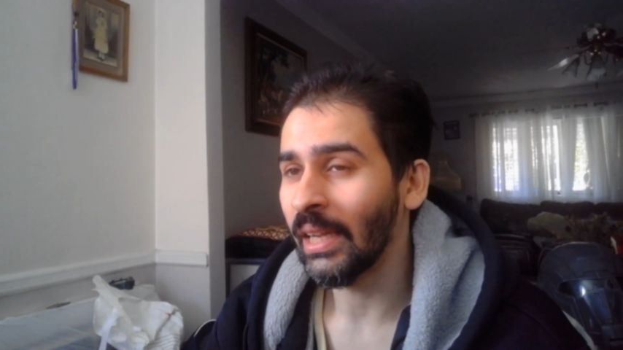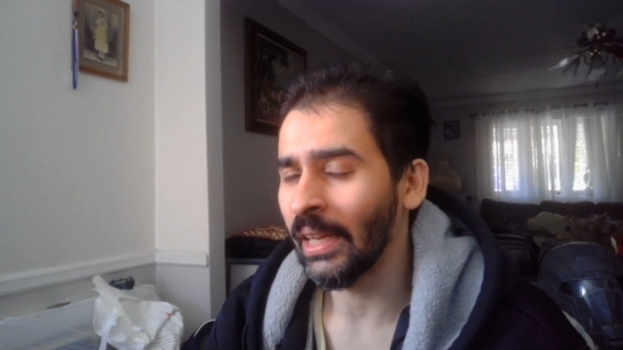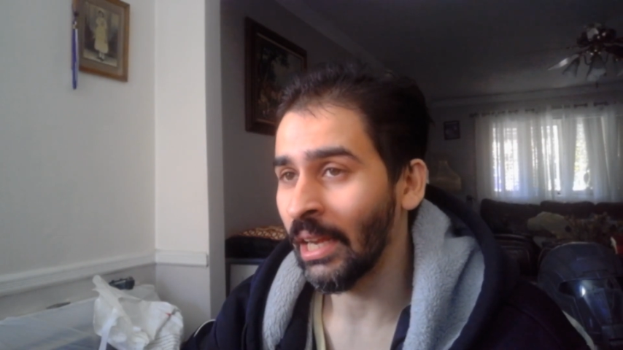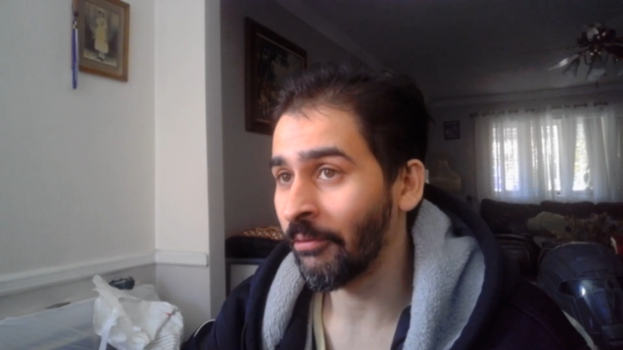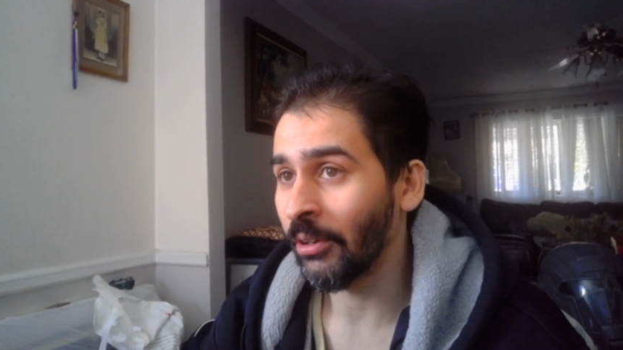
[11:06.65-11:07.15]

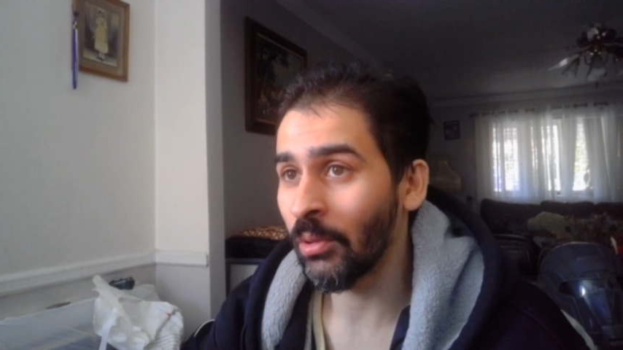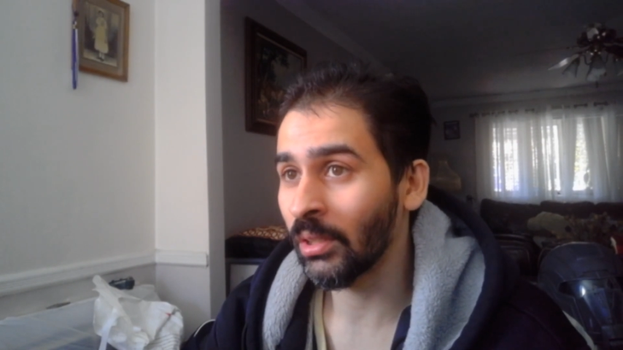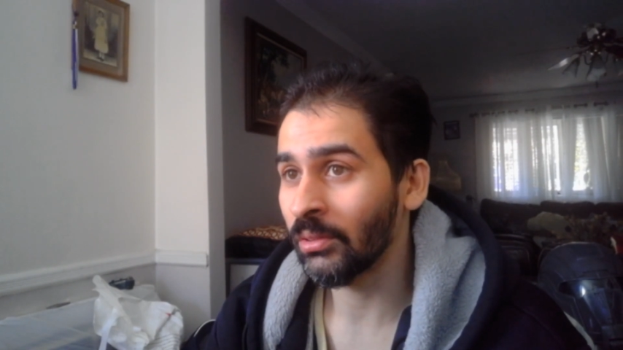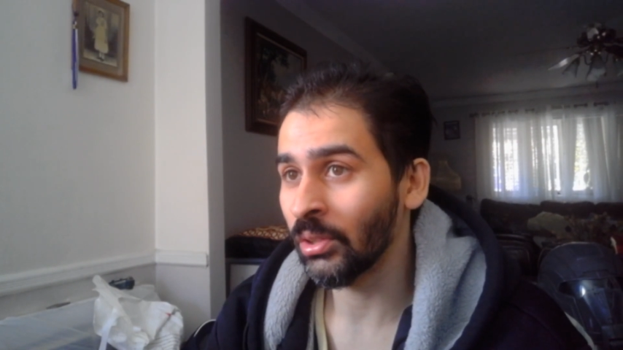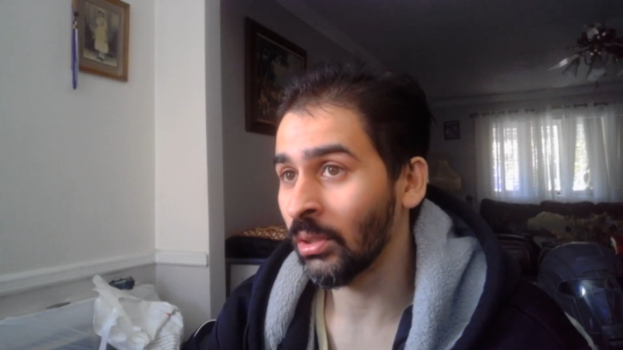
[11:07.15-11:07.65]
and
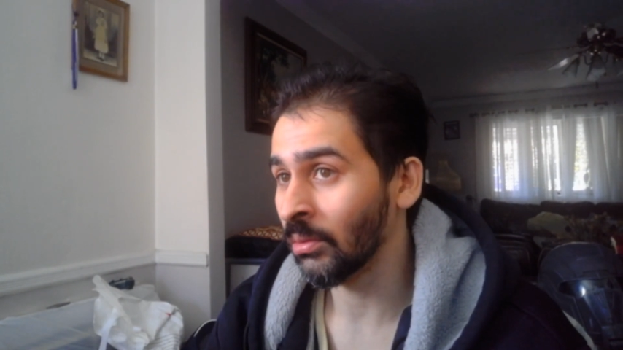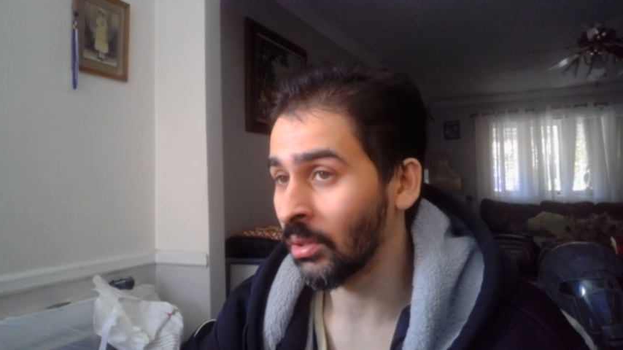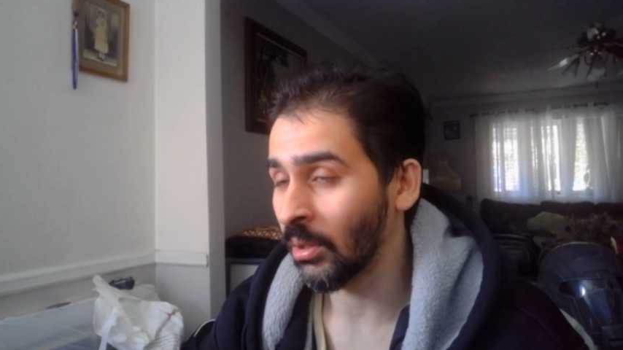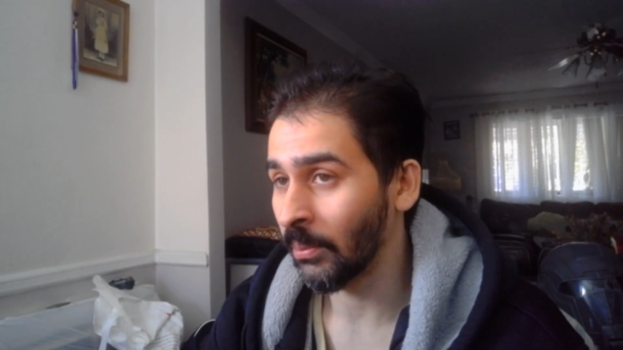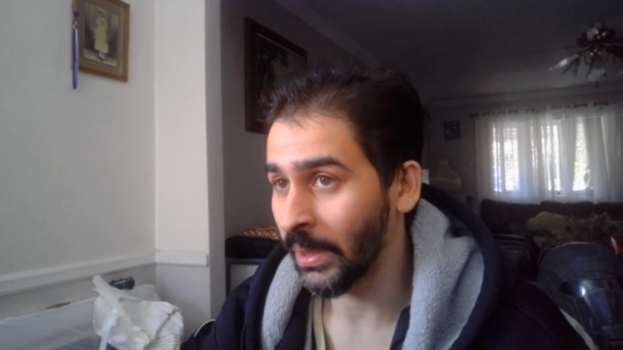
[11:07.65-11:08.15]
everyone, you know,
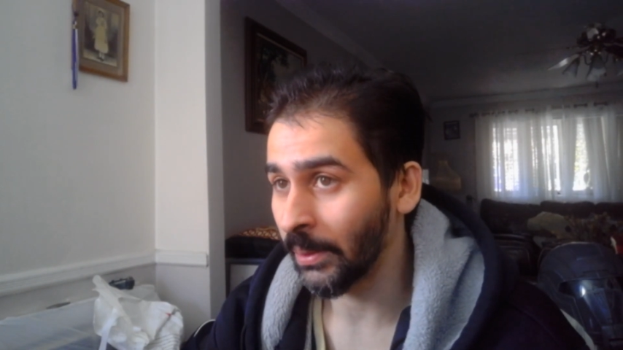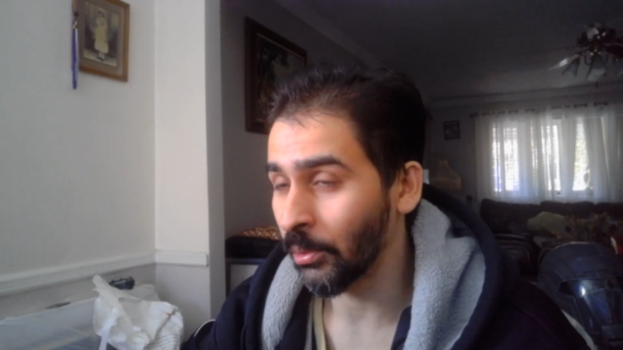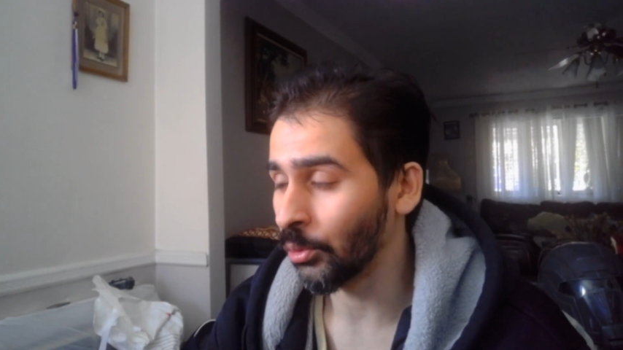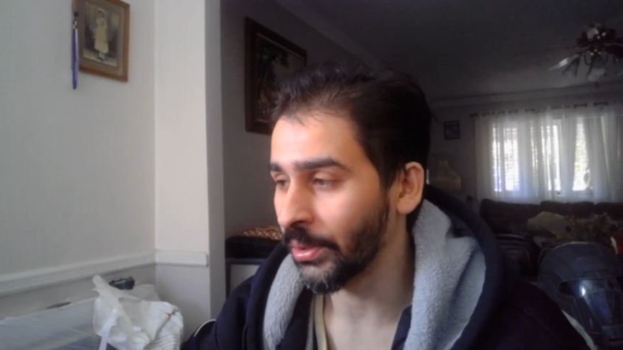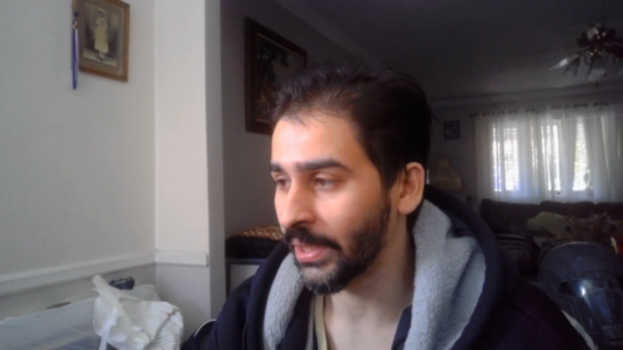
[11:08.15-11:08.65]
the
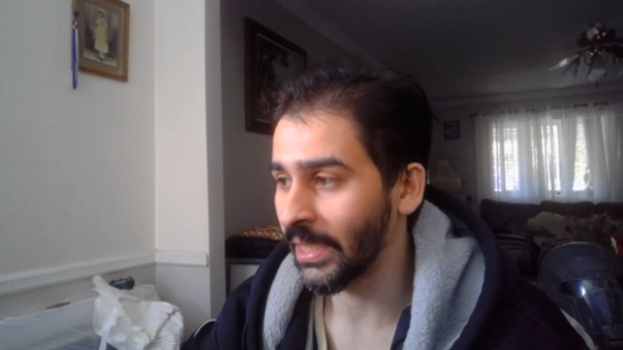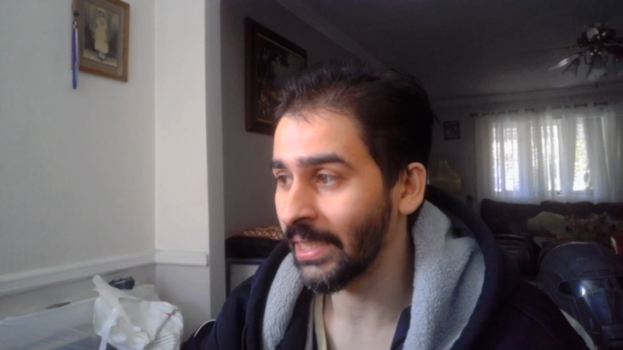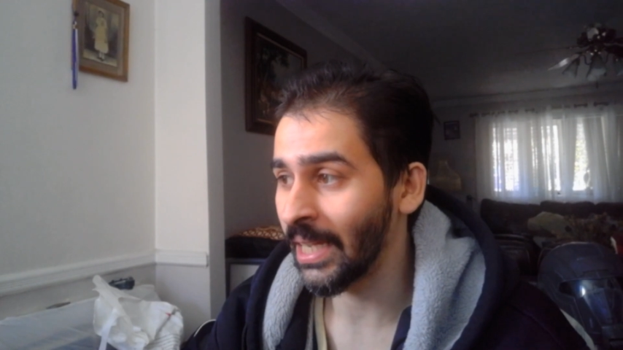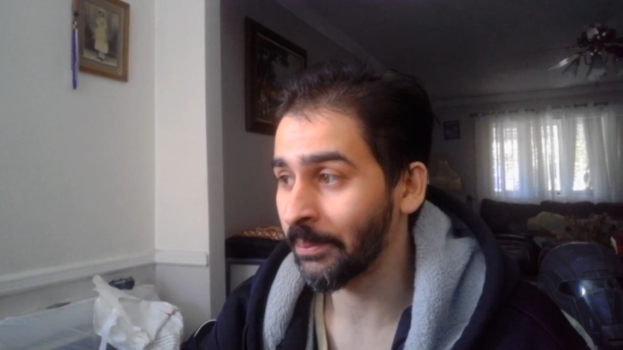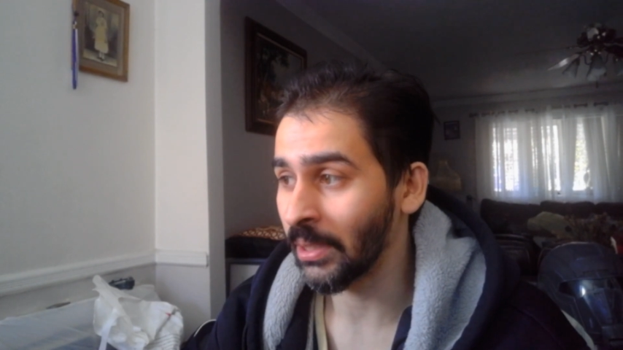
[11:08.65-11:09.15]
people who were
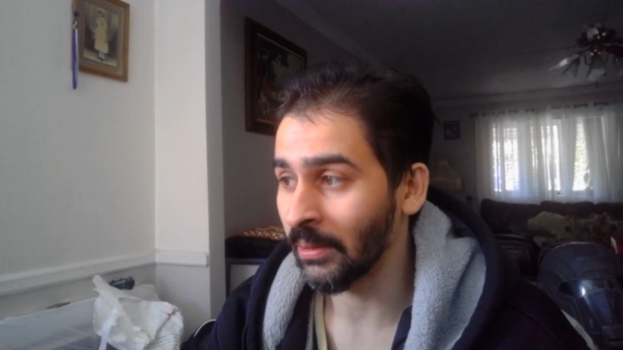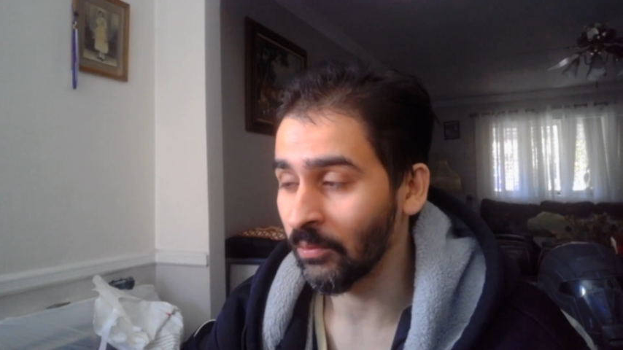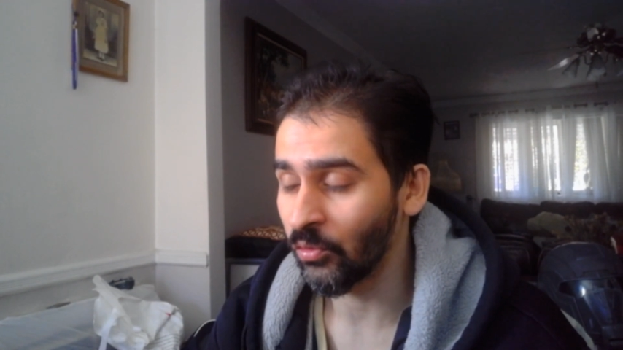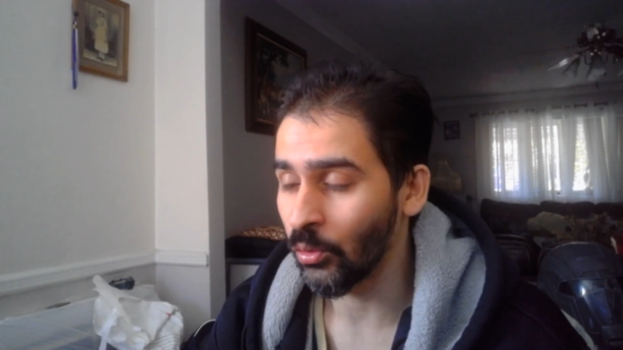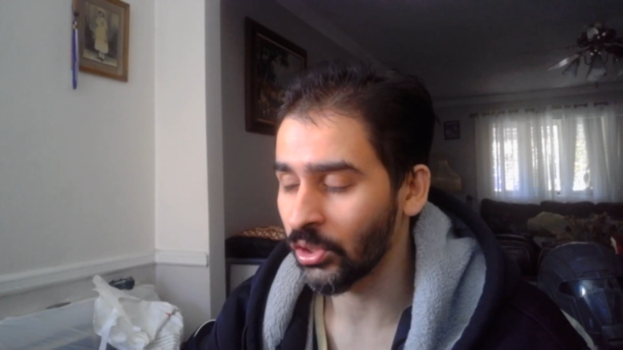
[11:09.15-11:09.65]
kidnapped
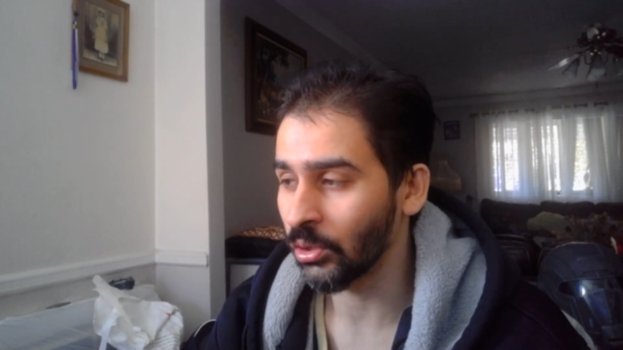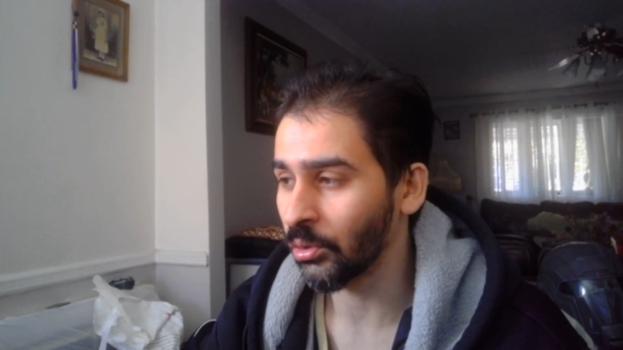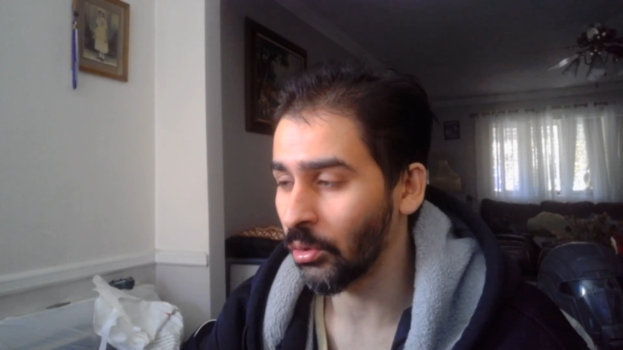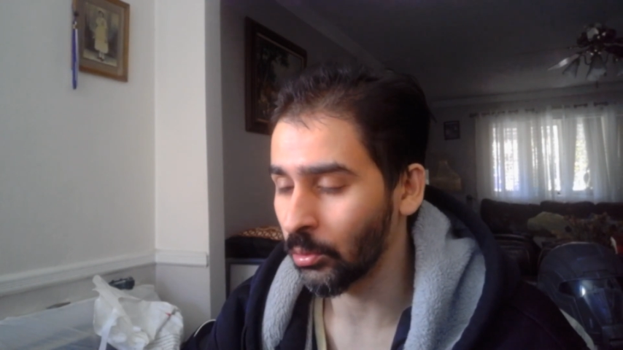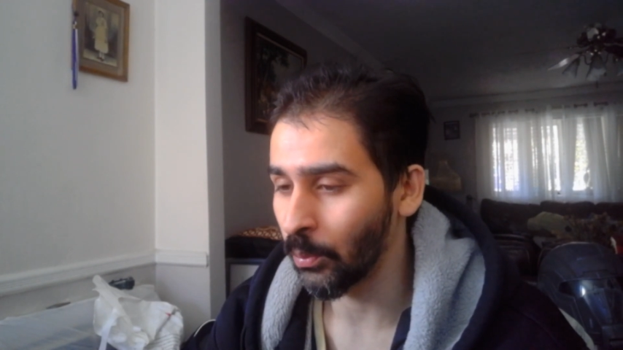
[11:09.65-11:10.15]
and forced
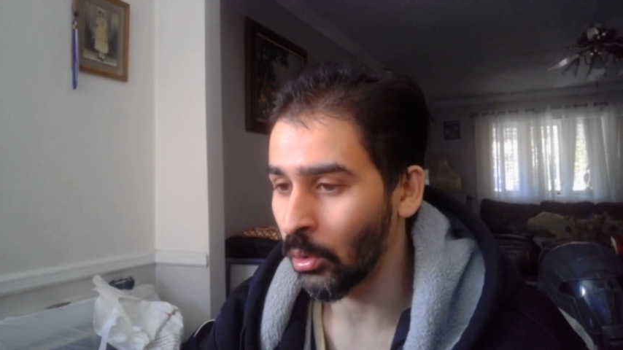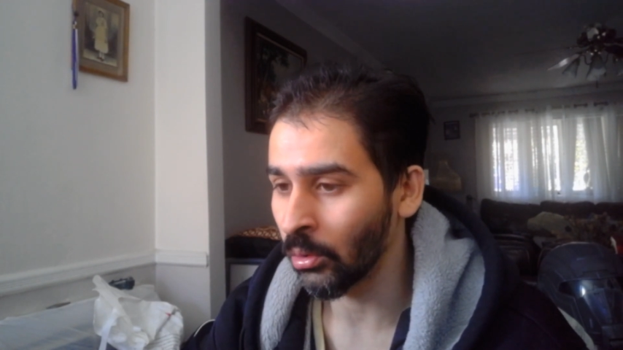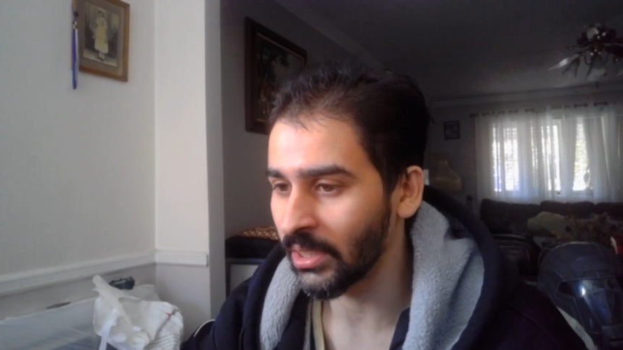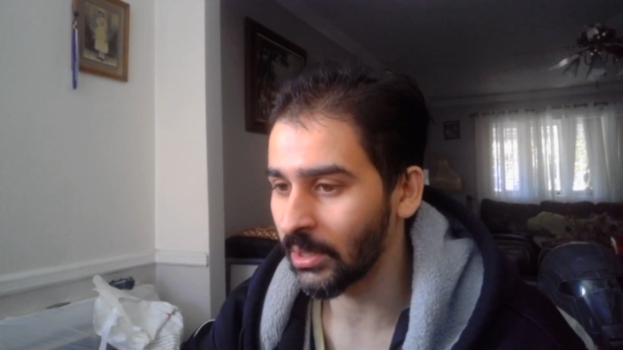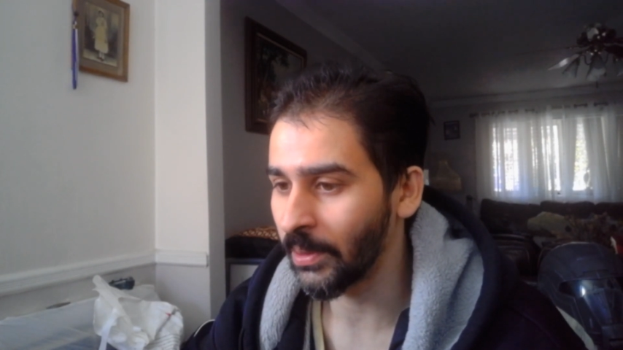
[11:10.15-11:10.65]
into those
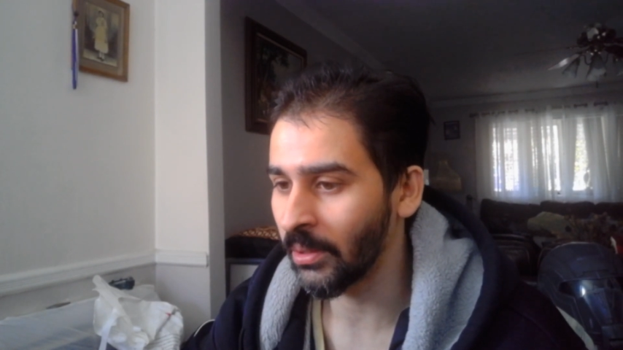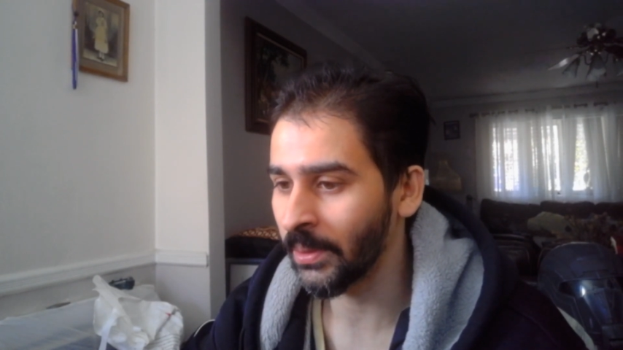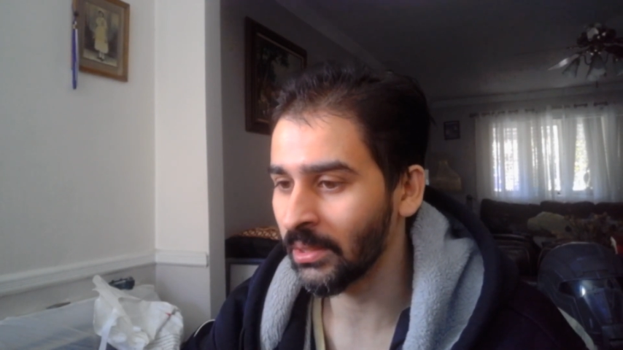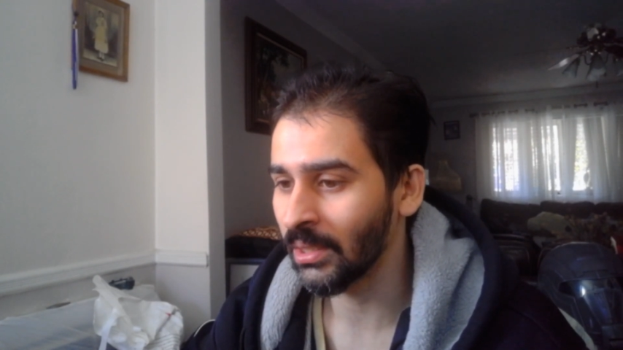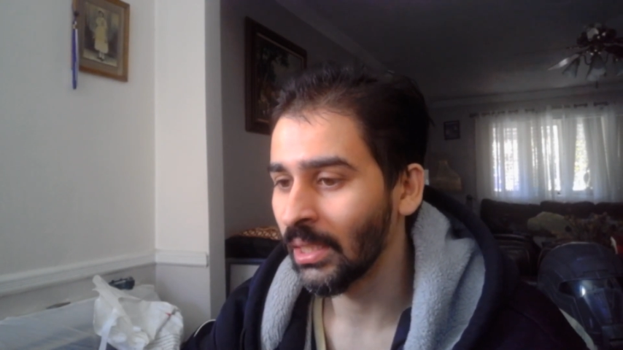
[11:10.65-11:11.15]
mold
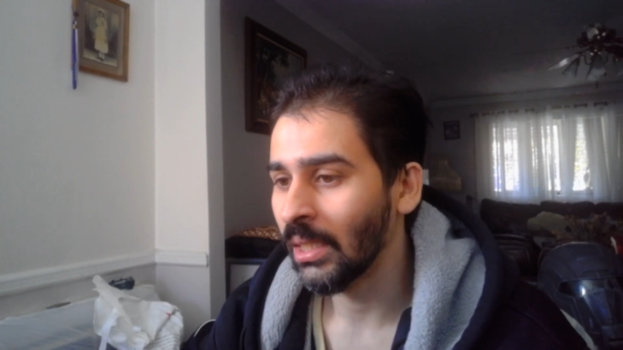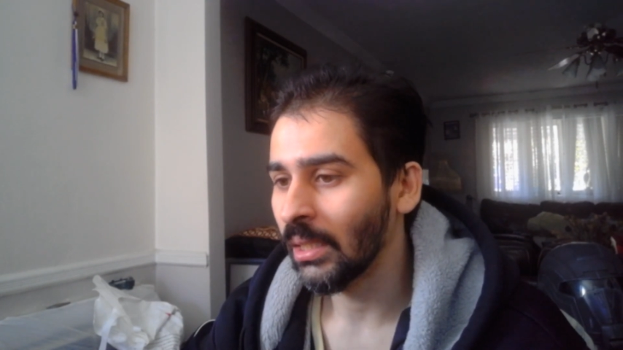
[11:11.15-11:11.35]
experiments.